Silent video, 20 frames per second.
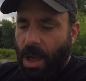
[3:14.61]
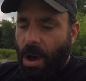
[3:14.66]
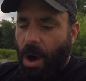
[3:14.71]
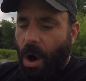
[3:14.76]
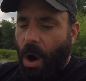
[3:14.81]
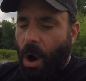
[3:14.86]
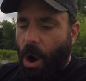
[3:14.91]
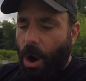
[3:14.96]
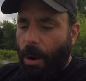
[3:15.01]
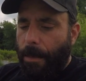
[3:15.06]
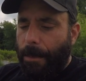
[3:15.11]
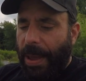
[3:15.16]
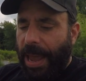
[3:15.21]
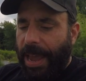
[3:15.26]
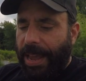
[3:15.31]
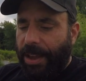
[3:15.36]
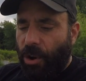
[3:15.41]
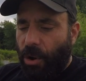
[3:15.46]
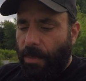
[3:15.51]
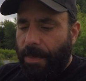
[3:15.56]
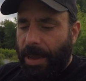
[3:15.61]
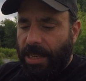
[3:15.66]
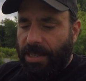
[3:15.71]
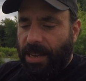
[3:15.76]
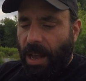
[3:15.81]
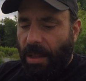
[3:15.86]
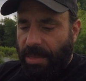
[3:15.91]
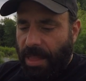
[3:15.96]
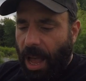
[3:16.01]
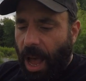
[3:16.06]
or paying your bills
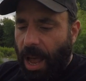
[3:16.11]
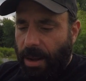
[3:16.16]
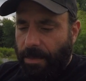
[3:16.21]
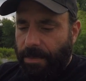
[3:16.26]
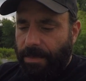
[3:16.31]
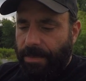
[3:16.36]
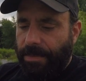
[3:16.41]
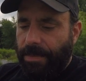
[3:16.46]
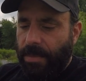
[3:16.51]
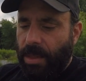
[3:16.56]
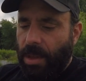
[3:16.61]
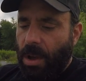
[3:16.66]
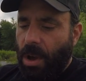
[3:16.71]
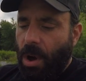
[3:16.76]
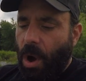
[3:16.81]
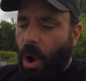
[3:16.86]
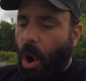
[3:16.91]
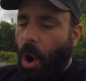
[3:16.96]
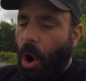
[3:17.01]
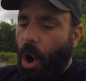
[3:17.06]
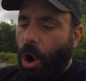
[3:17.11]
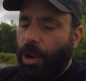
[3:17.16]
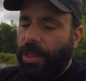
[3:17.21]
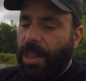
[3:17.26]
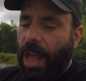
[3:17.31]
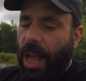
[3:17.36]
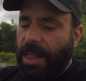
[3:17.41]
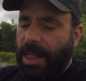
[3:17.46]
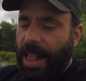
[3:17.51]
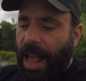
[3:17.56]
on time, or
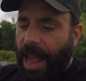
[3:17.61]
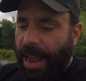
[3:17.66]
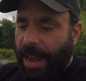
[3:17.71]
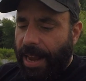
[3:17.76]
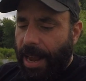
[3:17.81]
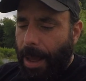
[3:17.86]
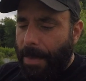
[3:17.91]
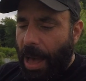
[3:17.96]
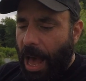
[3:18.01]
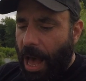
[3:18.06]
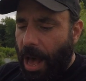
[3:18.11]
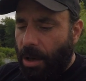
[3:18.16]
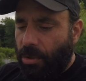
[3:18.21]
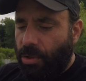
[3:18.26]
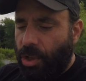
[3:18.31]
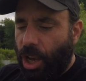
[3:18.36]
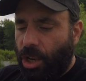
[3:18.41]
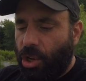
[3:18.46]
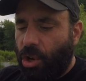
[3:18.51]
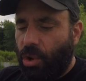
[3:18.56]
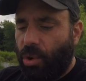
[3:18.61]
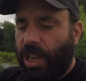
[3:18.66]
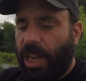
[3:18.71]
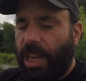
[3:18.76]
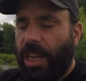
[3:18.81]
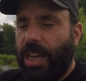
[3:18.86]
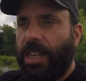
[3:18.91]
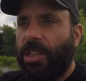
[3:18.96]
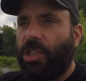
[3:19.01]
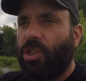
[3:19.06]
not lying about the
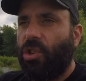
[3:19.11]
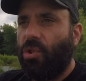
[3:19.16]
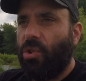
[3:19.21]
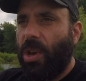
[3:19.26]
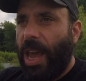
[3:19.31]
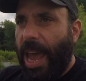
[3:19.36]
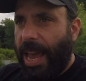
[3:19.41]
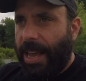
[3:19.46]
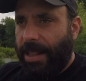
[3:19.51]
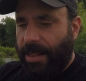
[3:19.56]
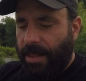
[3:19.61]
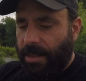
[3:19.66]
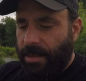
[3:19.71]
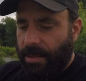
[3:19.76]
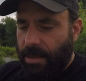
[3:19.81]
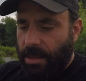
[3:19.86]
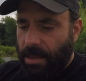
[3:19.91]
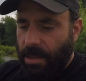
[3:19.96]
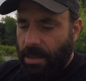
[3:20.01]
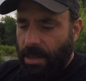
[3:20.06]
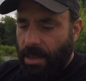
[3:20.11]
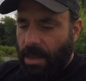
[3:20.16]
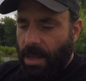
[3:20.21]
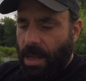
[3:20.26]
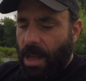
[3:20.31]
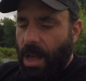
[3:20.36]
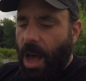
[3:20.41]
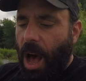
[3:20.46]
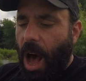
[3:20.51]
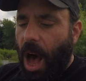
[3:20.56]
cookies you ate.
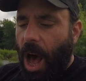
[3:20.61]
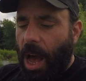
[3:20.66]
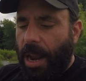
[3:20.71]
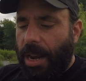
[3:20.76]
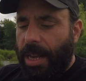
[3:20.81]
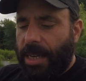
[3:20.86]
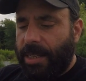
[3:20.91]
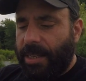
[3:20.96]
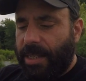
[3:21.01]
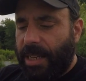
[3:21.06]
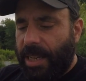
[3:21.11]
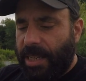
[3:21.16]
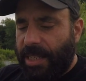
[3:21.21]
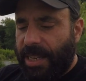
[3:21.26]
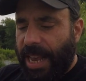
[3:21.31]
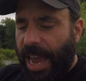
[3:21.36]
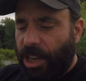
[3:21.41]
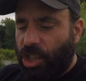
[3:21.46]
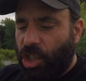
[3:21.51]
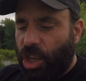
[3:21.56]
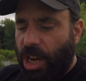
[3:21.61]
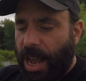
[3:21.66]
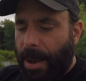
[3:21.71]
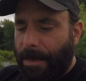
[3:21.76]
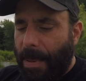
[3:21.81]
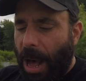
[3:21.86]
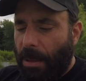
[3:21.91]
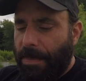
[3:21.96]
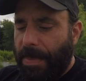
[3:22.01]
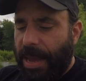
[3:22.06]
Honesty is actually
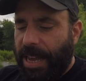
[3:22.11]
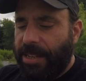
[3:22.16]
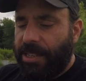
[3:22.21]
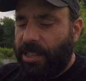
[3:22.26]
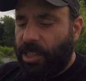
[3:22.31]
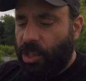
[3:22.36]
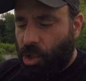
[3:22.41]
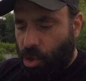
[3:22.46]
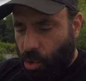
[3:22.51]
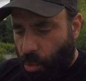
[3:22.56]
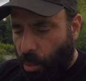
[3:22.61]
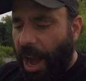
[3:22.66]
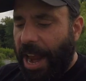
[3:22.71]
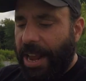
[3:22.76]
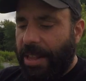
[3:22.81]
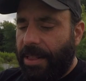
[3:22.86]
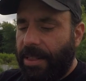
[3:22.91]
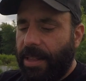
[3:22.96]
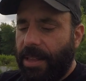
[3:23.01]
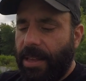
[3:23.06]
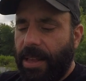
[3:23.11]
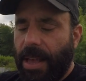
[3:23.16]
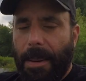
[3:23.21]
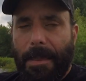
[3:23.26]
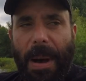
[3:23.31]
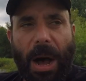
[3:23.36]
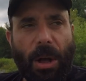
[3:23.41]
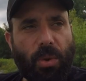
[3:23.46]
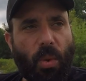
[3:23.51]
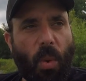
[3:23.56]
about being straight
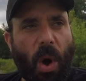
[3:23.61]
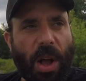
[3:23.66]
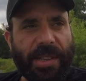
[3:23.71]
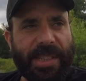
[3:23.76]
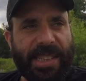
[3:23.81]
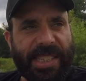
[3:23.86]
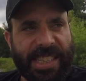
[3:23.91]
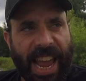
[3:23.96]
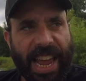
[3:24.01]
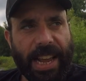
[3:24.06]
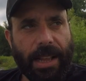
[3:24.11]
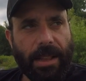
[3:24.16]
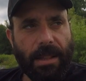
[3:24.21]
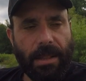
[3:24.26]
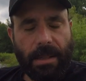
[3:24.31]
about one's state.